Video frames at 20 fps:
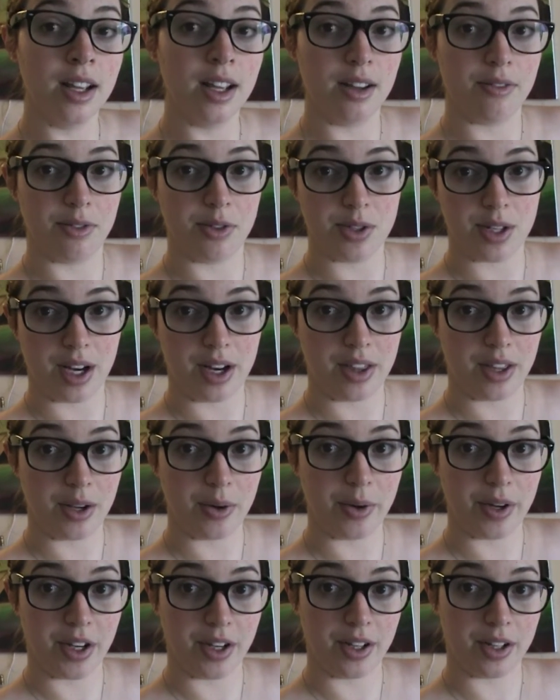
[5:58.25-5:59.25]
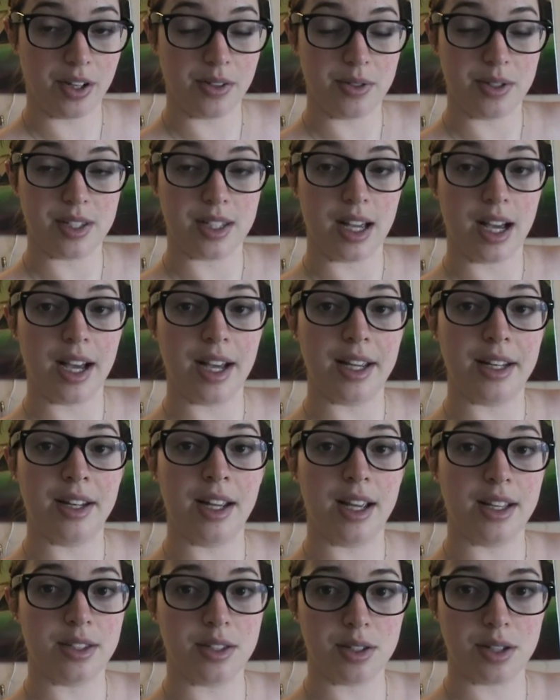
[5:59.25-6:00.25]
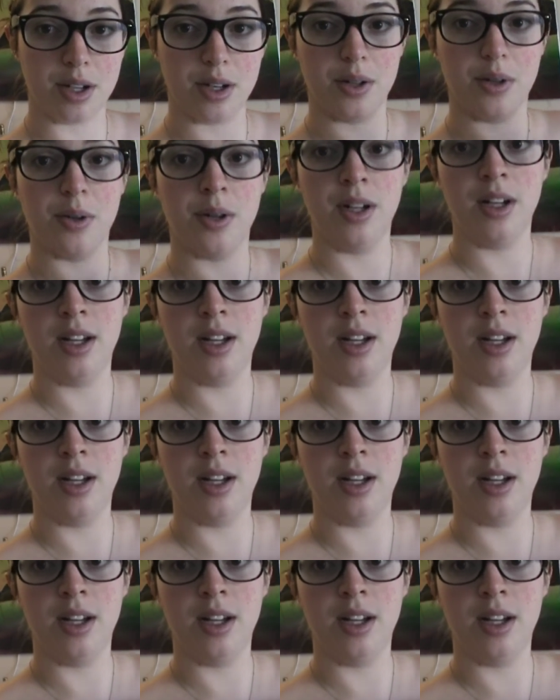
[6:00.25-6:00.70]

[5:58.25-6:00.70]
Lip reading: if there's anything going on outside. And so